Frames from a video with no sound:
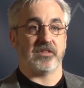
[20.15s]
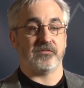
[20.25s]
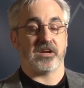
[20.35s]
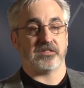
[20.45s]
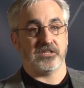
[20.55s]

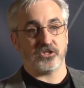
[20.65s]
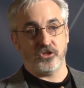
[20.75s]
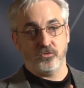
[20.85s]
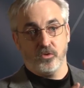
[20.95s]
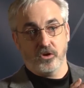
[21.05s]
they've got these
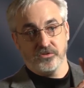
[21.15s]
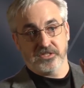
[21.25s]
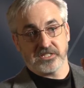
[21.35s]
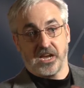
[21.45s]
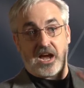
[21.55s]
two roads
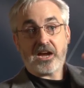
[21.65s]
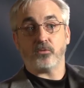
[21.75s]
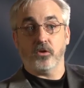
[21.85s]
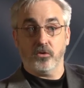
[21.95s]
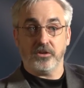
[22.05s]
this high
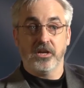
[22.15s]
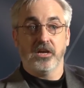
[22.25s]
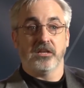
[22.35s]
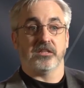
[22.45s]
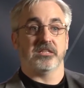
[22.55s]
road
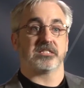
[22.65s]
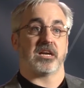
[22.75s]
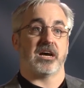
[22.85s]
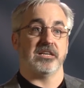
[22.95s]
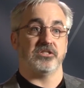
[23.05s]
that is
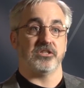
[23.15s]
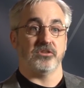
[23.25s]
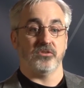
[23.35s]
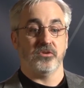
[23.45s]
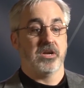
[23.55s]
tied
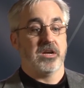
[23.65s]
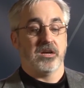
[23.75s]
to